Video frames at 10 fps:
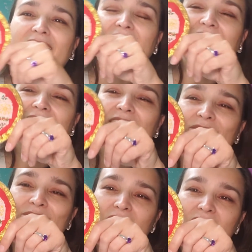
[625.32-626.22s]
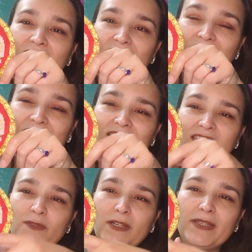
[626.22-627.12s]
And
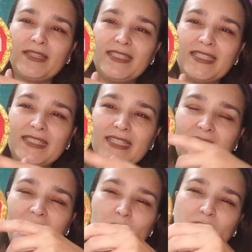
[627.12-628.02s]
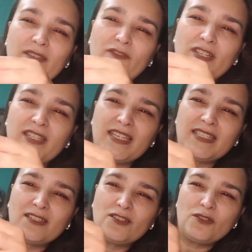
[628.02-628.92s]
this, funny, this is, I put for
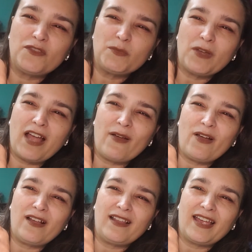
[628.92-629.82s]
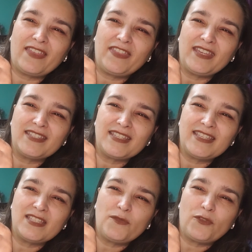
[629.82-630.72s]
this, I don't know if it's, I think it's
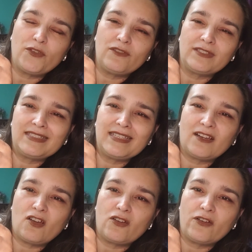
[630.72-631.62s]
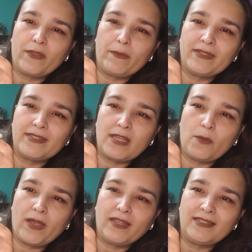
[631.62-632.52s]
easy for you to see the color of the beads in
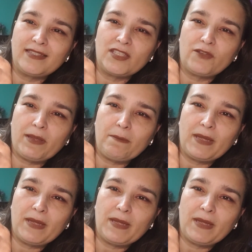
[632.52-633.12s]
that way. This is green